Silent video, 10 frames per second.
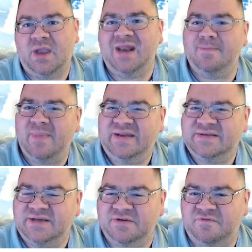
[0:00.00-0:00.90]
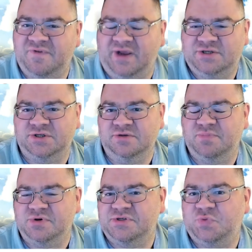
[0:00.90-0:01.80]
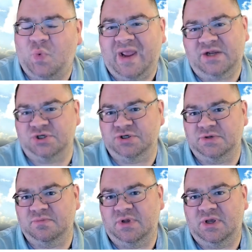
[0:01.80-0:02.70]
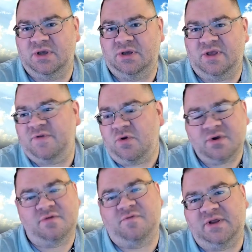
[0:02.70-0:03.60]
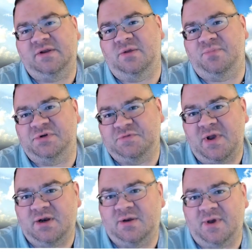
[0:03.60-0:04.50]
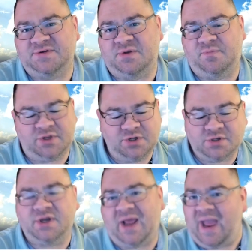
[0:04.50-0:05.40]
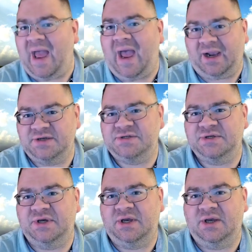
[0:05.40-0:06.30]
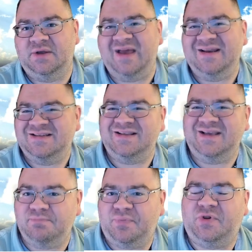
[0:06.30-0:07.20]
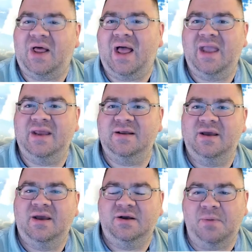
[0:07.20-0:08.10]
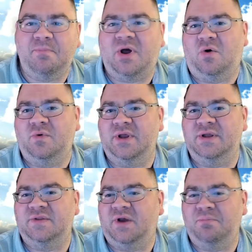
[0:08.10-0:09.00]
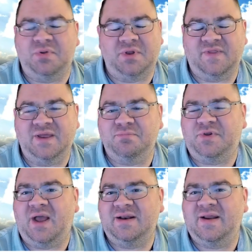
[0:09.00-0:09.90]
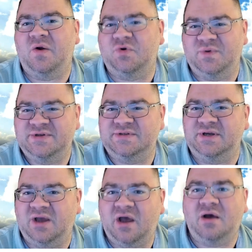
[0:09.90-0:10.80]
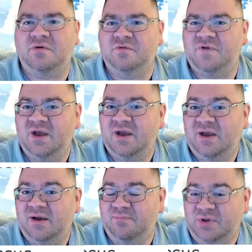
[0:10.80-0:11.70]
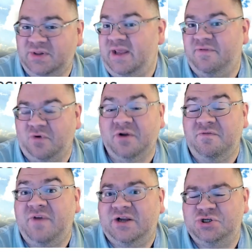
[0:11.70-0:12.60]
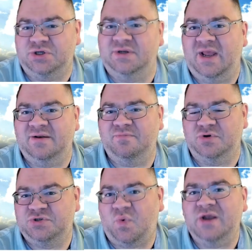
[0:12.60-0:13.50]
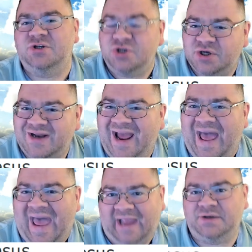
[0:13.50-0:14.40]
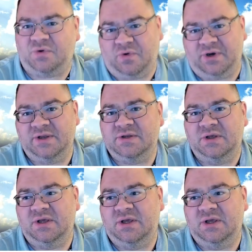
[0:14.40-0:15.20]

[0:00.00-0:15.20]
And it means conviction, persuasion. If you're convicted and persuaded about something, you're going to act. That is the implied component, the, compl- the implied characteristic of belief or conviction and persuasion. You're going to act on it.